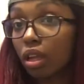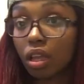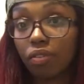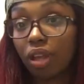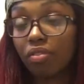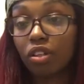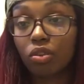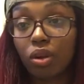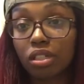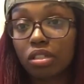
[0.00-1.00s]
If you have any
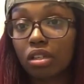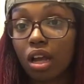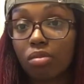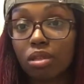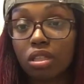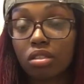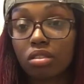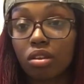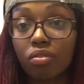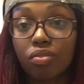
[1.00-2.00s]
questions, comments,
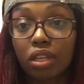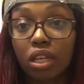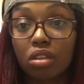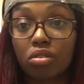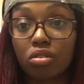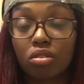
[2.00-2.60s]
don't forget